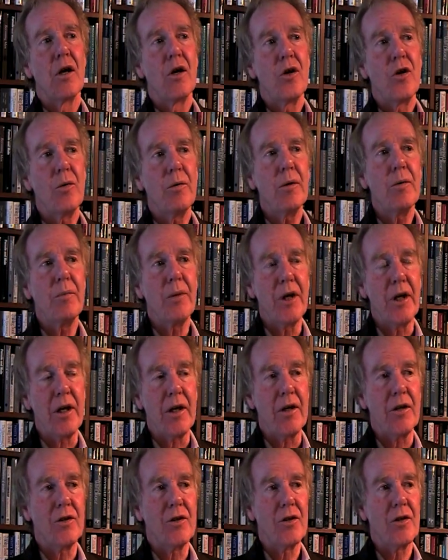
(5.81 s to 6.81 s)
Human
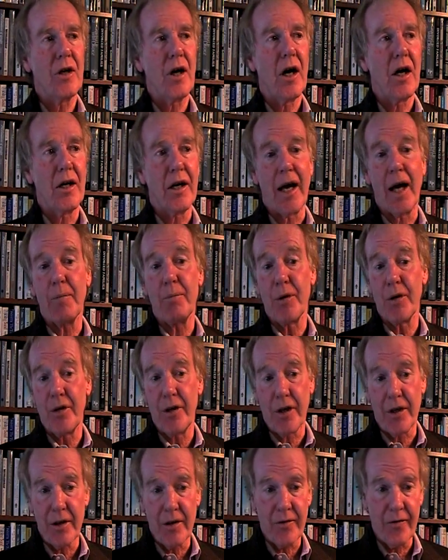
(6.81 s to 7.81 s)
beings are not
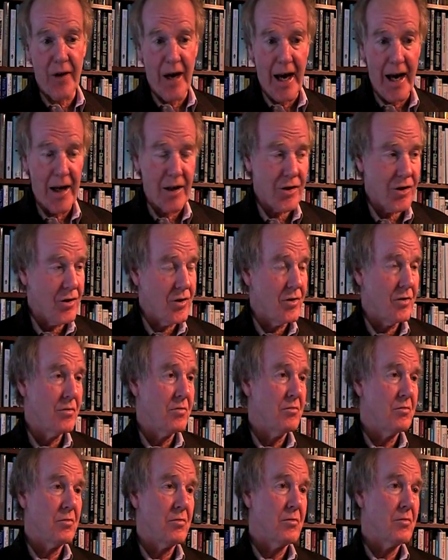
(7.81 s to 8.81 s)
particularly fast
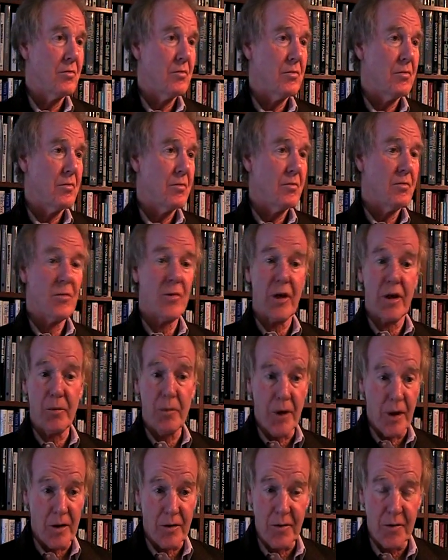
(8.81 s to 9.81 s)

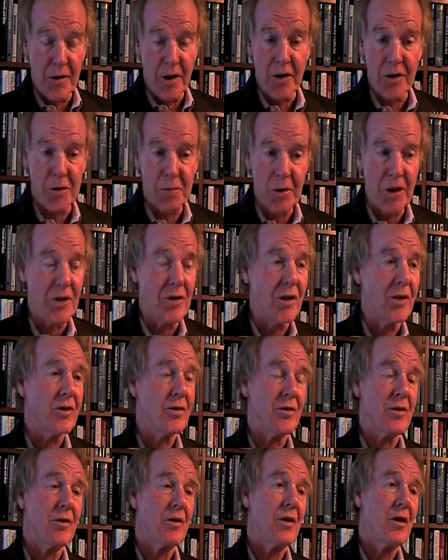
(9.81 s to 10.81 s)
relative to other
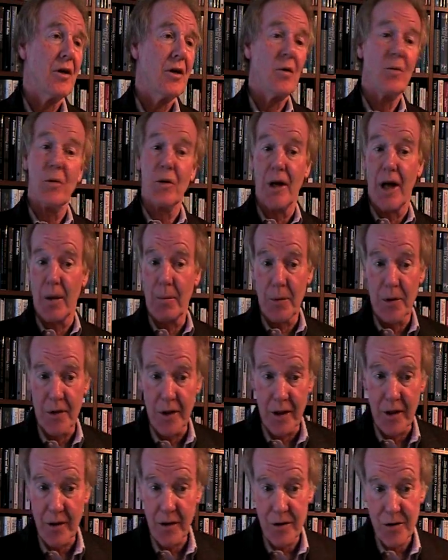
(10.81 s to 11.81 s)
species. We're not
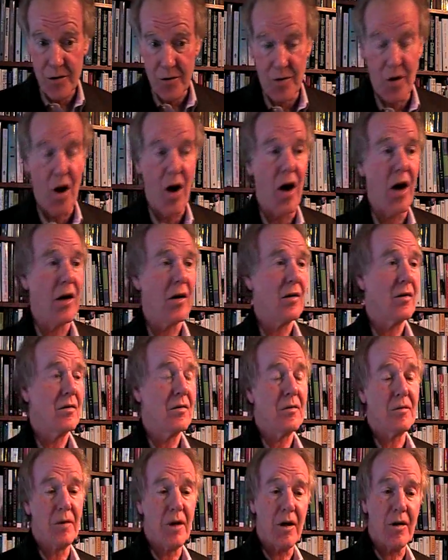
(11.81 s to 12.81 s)
particularly strong
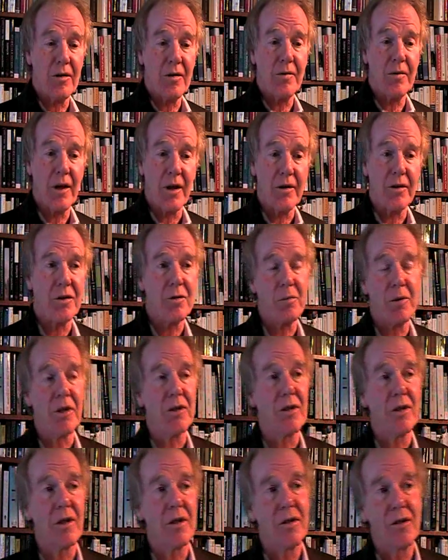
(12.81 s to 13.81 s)
relative to other
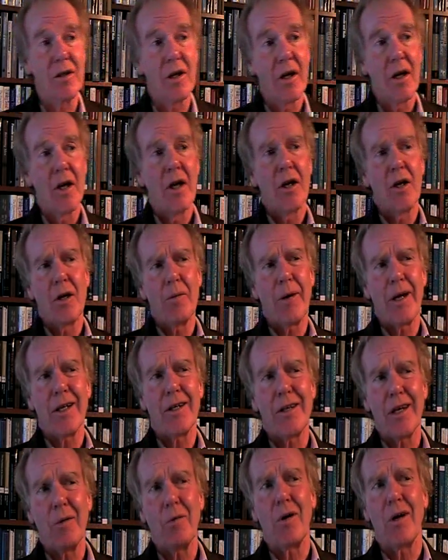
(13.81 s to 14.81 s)
species. You might
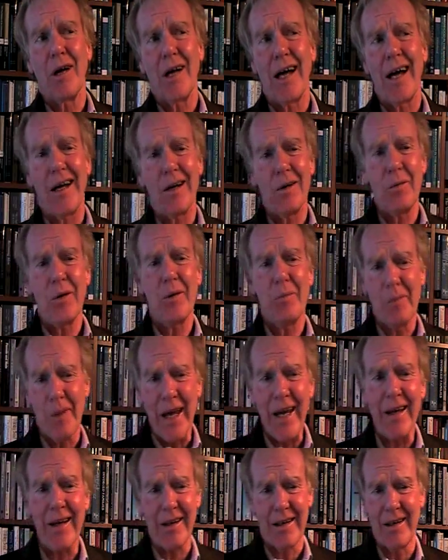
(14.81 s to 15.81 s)
say, well, how do we
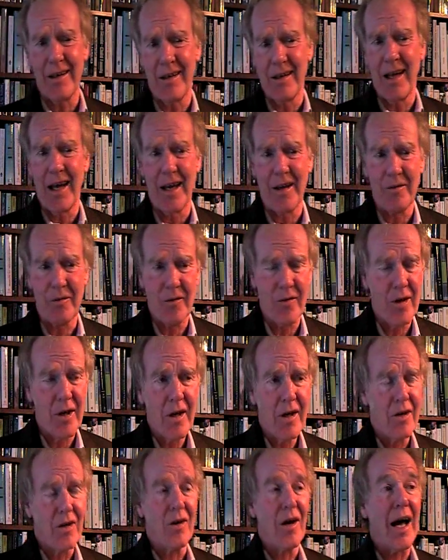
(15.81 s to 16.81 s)
make it in life?
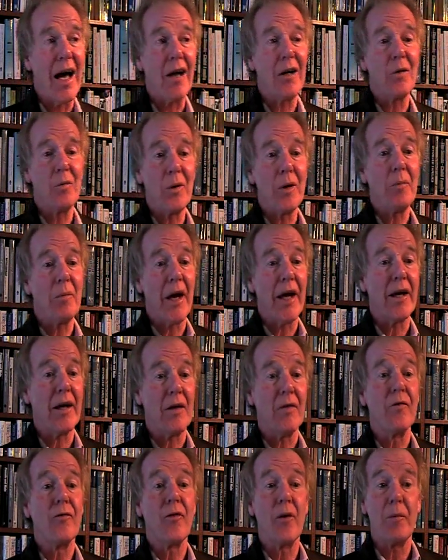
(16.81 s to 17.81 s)
You know, how did we make
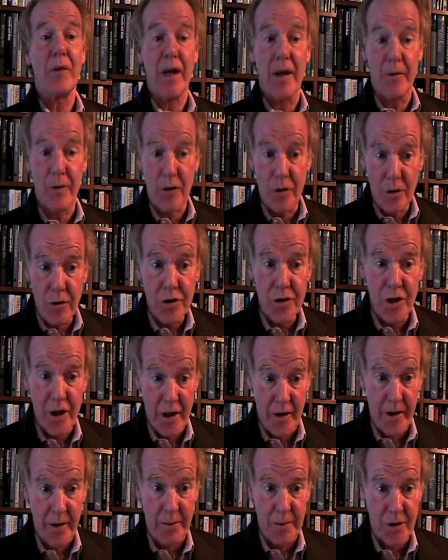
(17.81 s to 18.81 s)
it from an
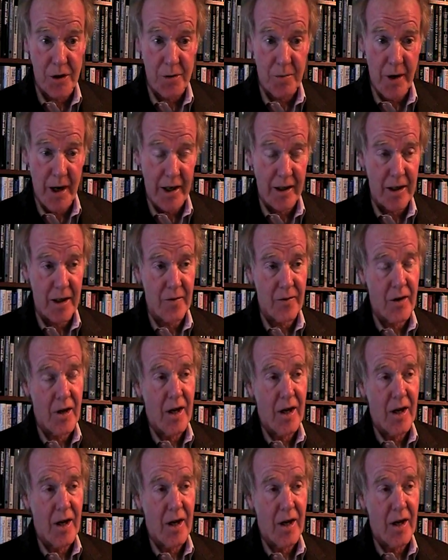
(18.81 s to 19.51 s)
evolutionary perspective?